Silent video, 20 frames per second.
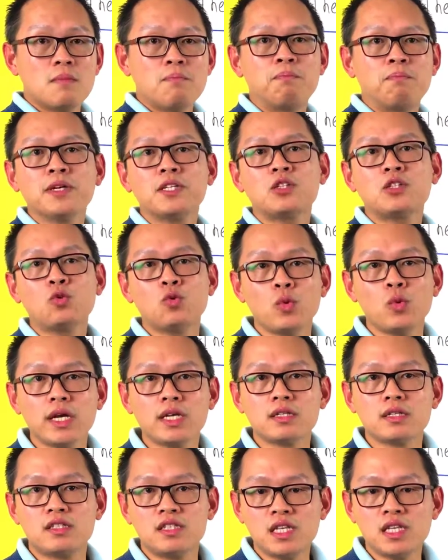
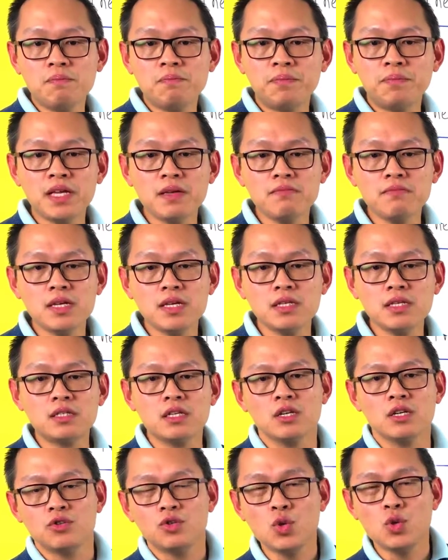Persuade simply
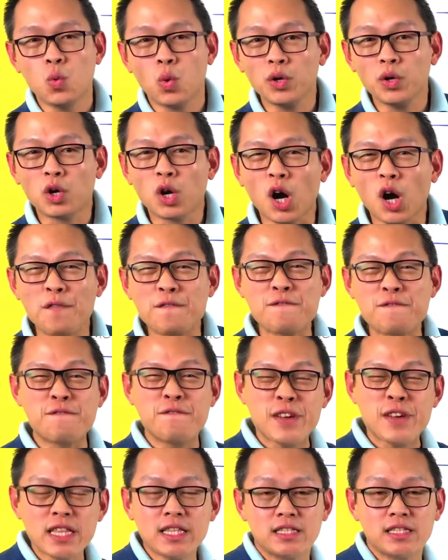means you want to
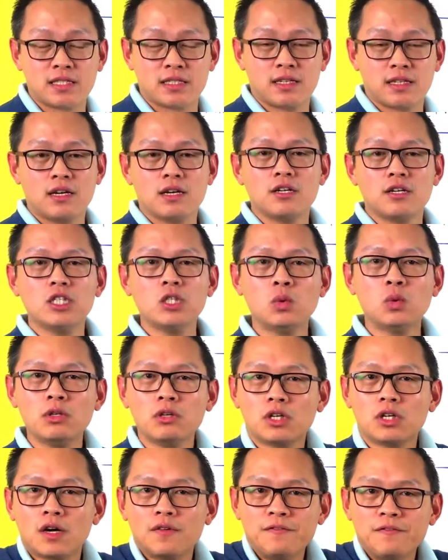convince. You want
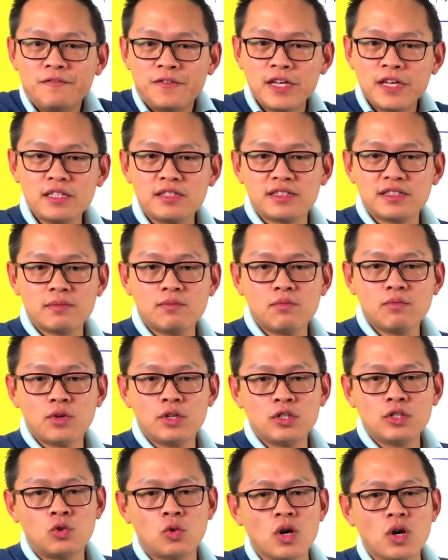to convince
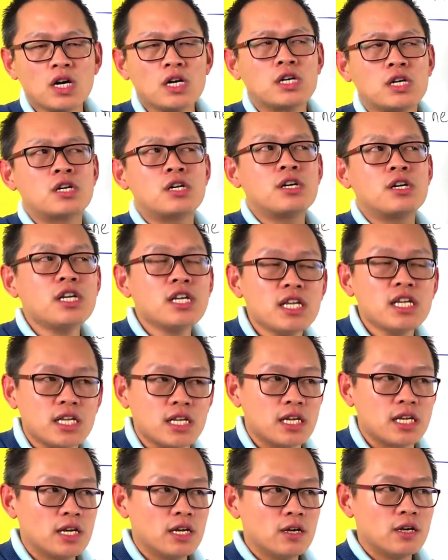someone to
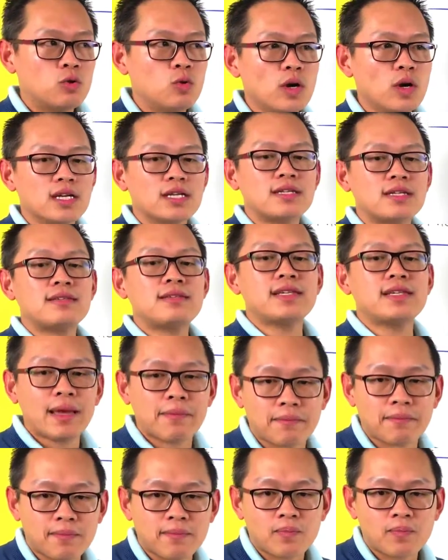agree, to
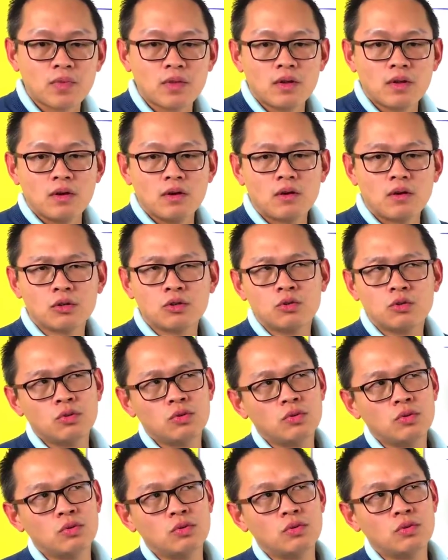accept, or
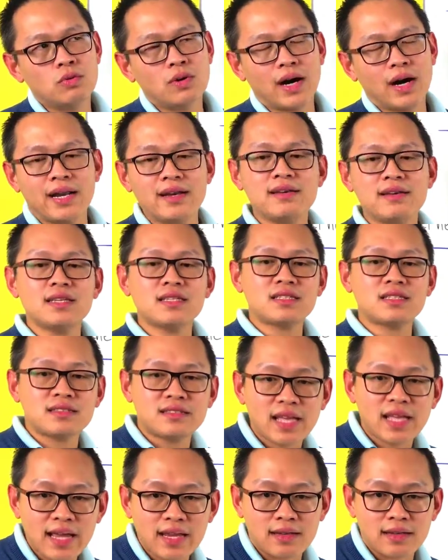to
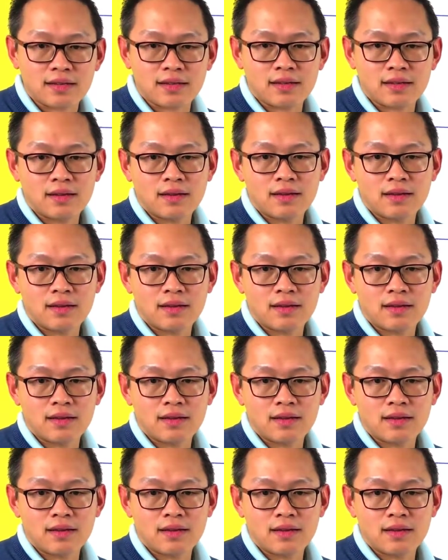understand